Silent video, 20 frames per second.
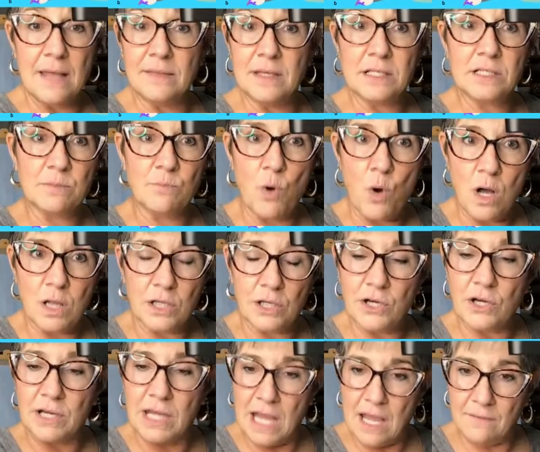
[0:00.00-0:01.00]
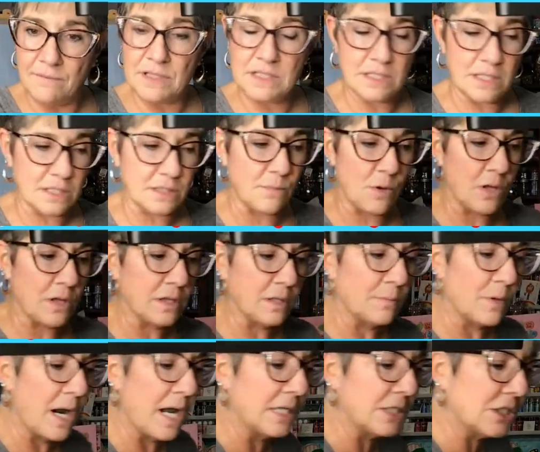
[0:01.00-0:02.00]
and the smaller your canvas, the smaller
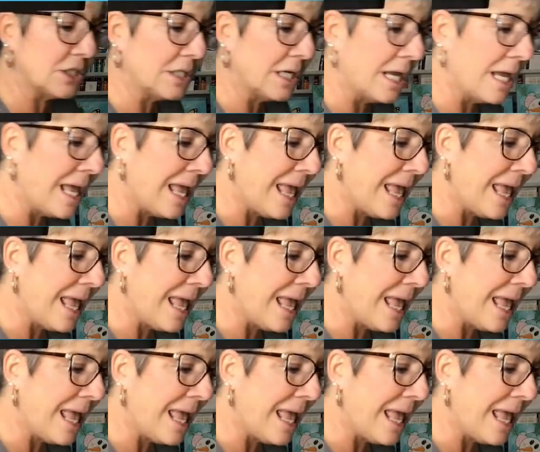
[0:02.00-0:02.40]
the brush,